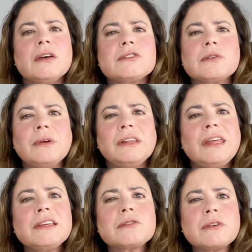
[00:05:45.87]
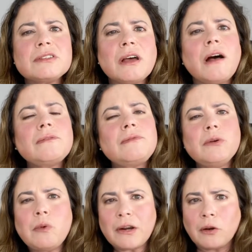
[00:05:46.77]
So at least resolve, if
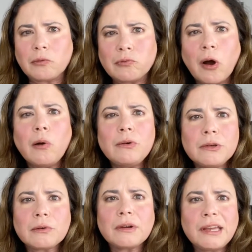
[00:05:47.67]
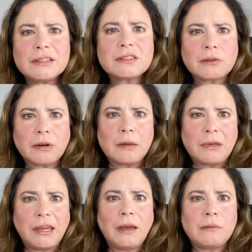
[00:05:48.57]
you want to grow your Instagram
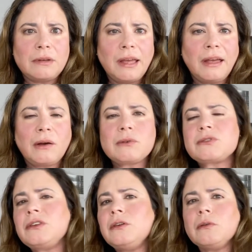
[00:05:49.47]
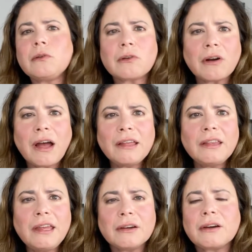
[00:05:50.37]
account now so that you don't cry
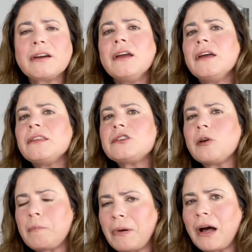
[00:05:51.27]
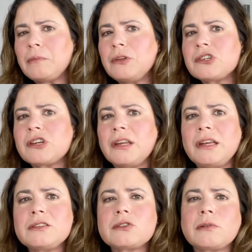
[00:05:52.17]
later, that you'll publish an
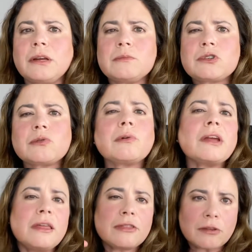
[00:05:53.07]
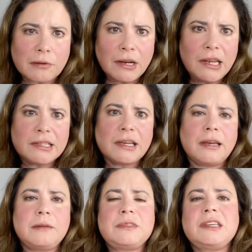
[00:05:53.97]
Instagram story 3
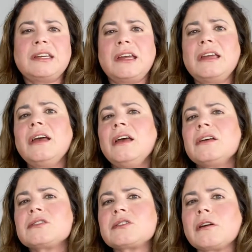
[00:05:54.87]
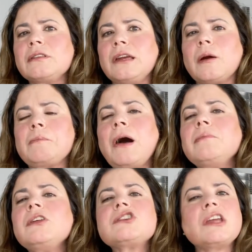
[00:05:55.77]
times a day. Start there.
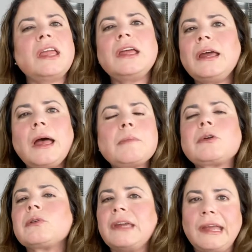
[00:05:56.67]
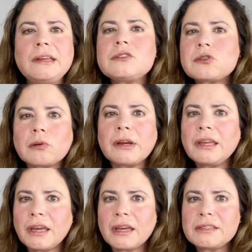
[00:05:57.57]
Publish in-app created story
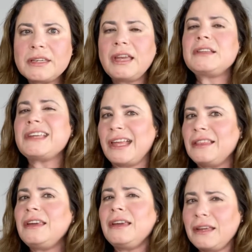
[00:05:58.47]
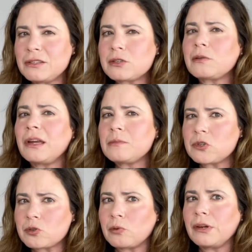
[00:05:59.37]
content in the Instagram
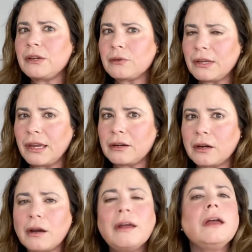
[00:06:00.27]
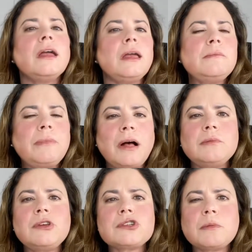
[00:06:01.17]
story creator and
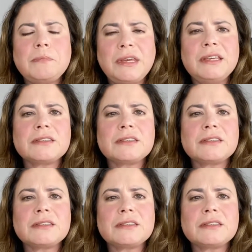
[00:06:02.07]
publish a piece